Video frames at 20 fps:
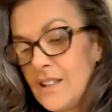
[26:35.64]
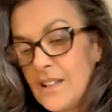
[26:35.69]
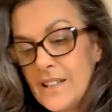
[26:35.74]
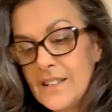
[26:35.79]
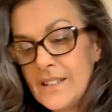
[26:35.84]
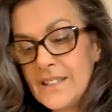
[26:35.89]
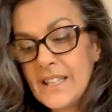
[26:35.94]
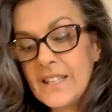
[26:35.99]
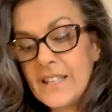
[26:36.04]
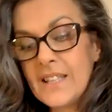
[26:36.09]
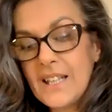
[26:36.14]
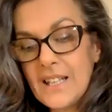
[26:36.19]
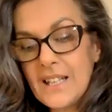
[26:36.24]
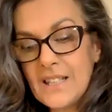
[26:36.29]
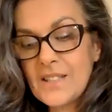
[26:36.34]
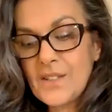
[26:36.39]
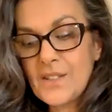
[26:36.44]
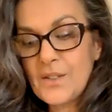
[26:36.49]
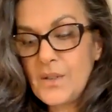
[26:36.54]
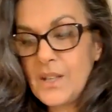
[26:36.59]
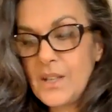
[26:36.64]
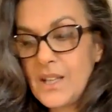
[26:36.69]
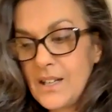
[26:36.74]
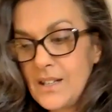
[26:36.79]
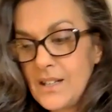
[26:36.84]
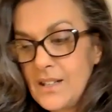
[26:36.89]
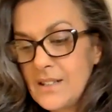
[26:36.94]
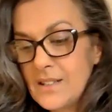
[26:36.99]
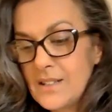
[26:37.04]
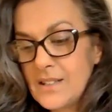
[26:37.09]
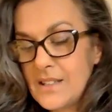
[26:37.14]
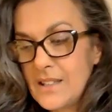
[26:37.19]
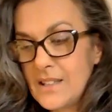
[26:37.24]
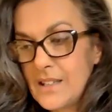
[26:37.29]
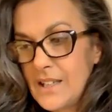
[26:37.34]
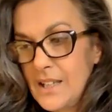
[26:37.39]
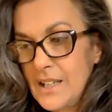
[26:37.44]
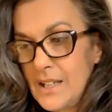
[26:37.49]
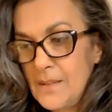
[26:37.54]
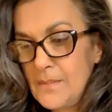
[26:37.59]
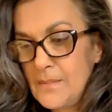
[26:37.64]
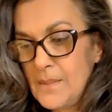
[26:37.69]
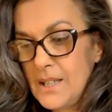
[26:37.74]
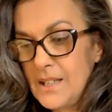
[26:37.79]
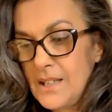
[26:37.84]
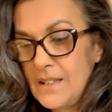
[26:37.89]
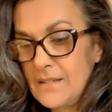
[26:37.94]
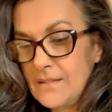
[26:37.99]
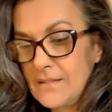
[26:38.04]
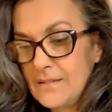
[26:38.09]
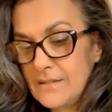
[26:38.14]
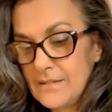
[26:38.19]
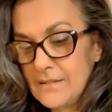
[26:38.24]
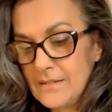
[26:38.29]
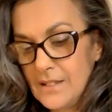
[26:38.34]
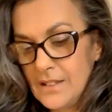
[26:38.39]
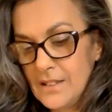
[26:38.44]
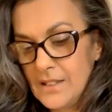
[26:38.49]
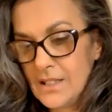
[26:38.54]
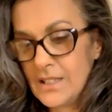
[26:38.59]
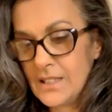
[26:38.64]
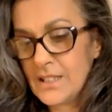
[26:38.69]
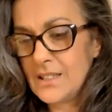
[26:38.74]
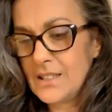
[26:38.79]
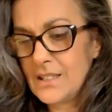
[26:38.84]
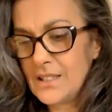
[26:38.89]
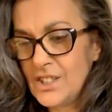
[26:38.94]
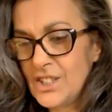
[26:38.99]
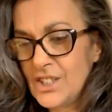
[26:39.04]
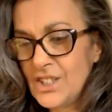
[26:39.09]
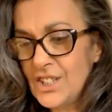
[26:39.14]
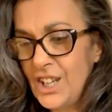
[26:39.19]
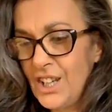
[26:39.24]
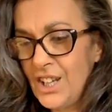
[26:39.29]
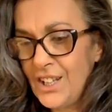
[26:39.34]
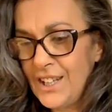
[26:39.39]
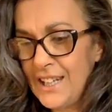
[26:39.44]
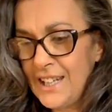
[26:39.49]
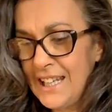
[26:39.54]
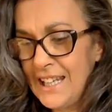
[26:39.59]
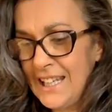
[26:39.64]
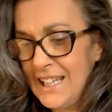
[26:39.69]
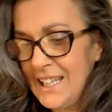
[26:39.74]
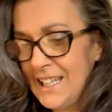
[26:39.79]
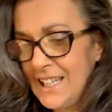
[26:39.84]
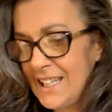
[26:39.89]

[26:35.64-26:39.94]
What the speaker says: And then the last 3 cards that came out. Oh, so tiny.